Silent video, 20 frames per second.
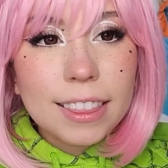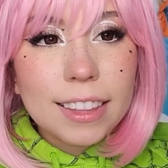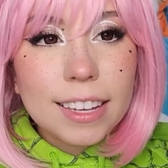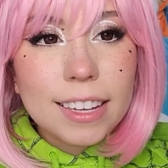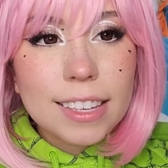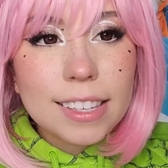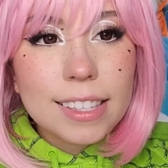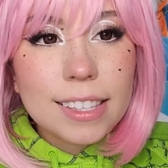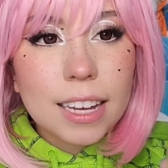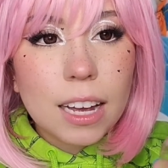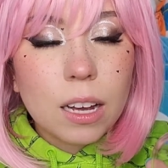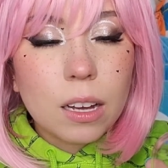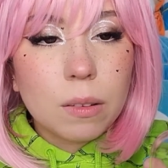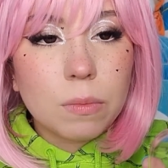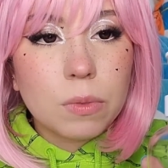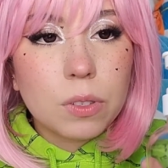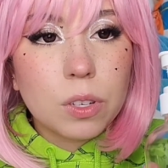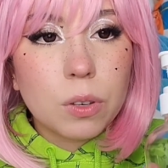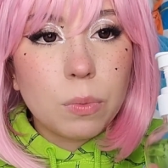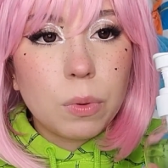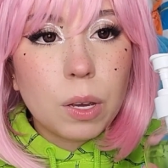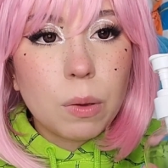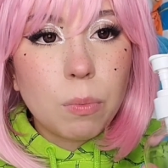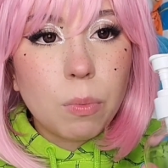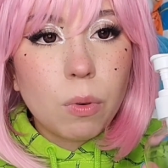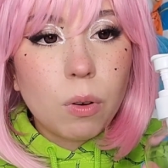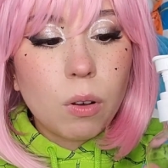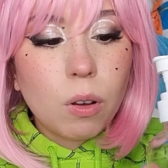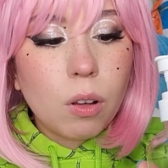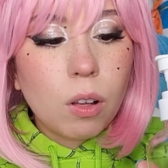this to
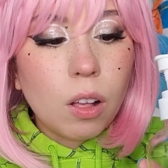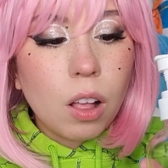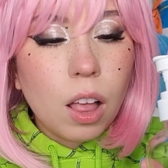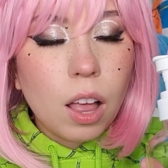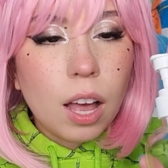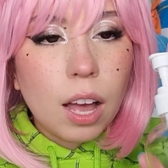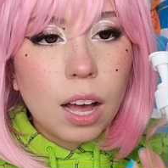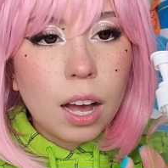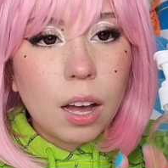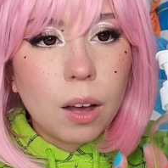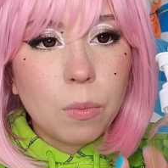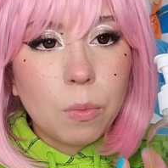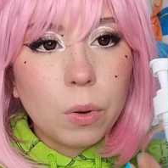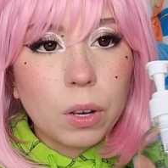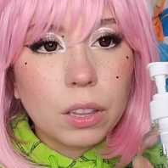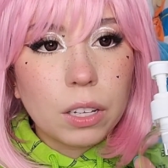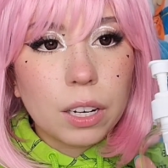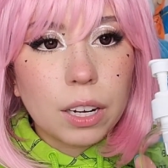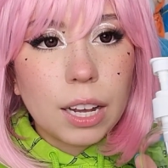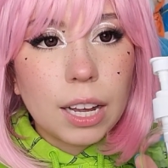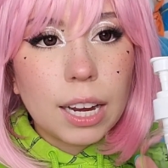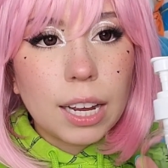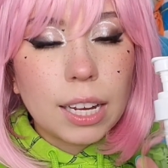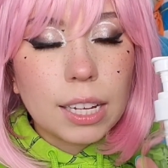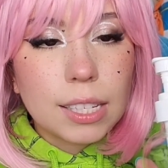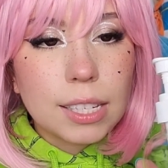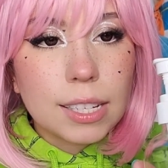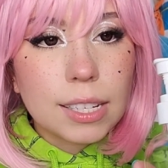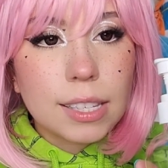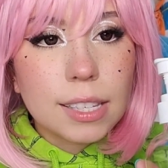people when they're getting
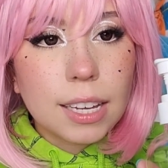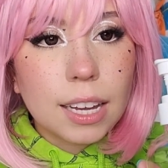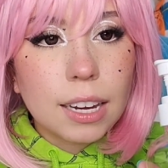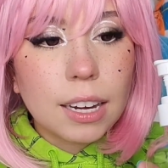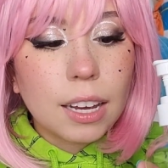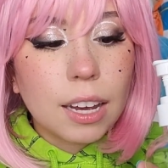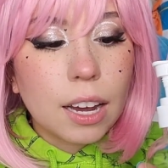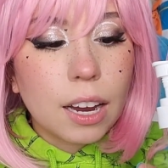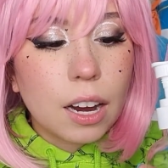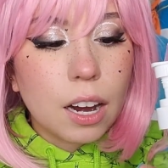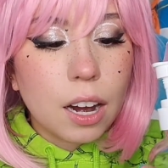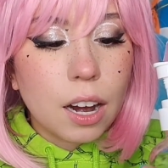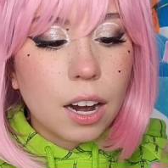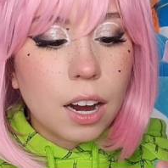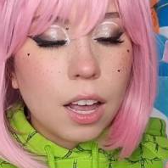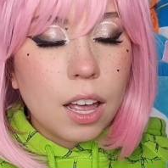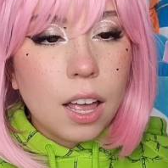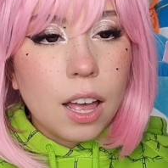into skincare.